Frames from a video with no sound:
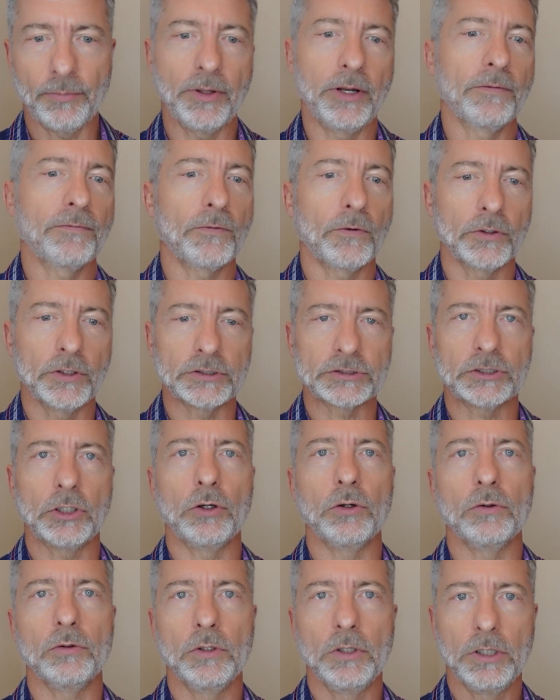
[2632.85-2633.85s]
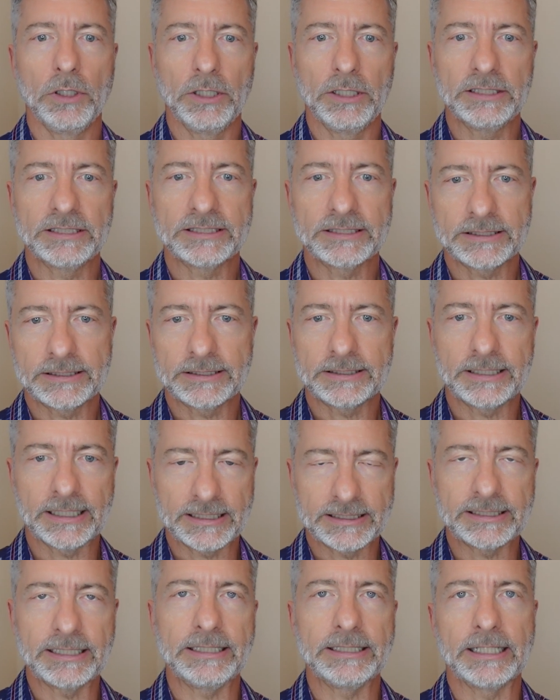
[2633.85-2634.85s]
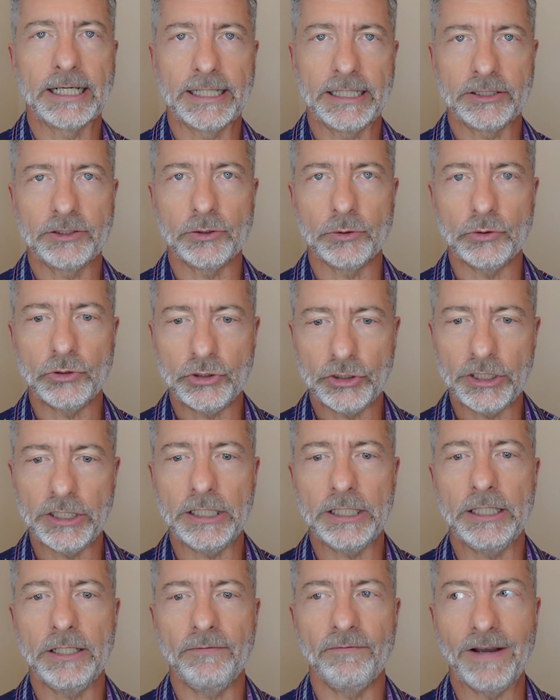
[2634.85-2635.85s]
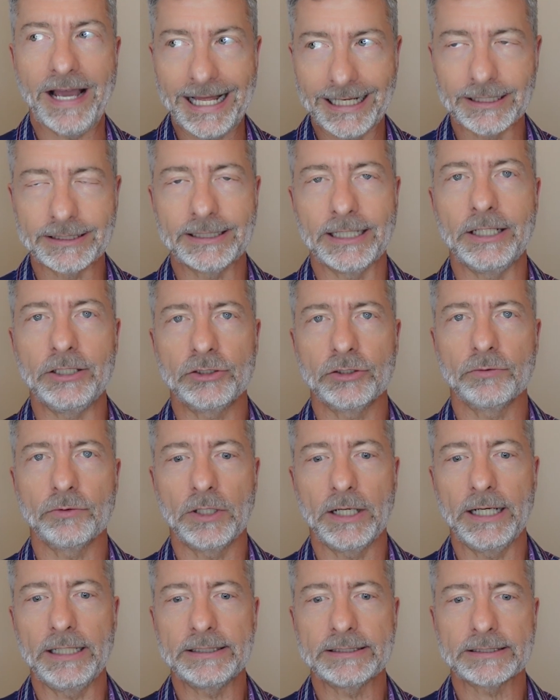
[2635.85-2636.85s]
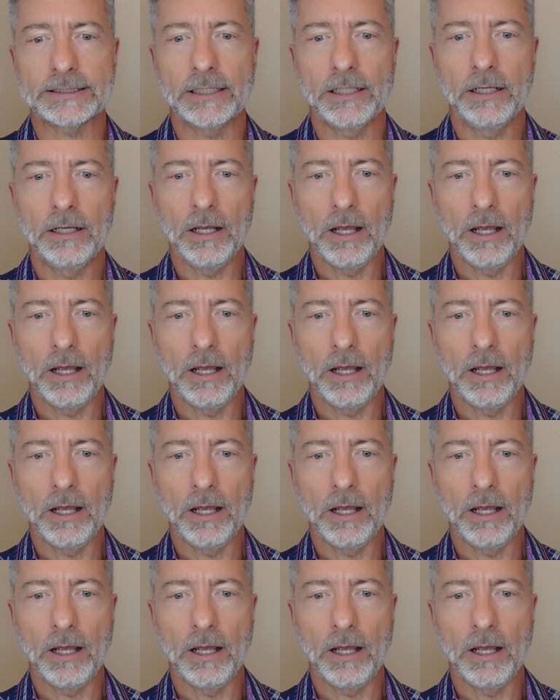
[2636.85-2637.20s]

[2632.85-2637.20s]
Therefore, there's no 1692G validation rights.